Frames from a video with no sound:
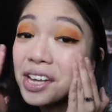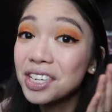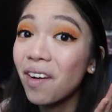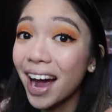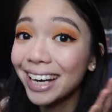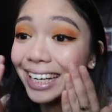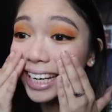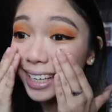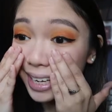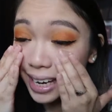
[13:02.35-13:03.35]
So I
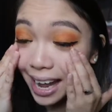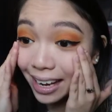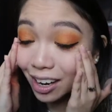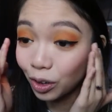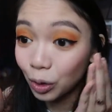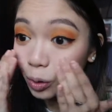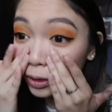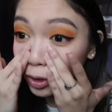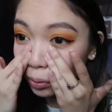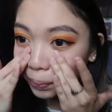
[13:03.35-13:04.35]
needed like a
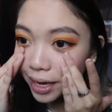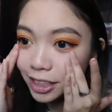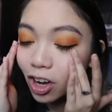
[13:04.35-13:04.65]
cool toned blush.